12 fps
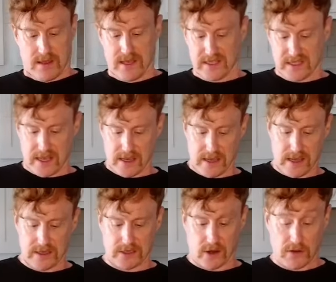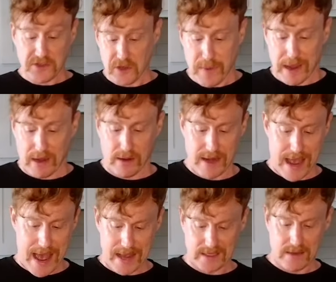This thing is also metal and it
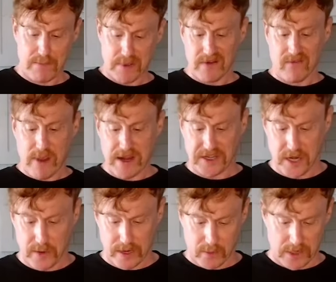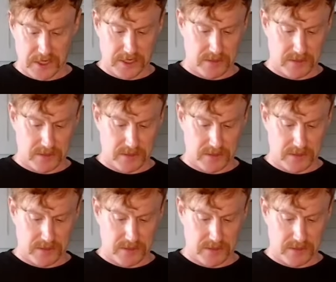has a bit of weight to it, which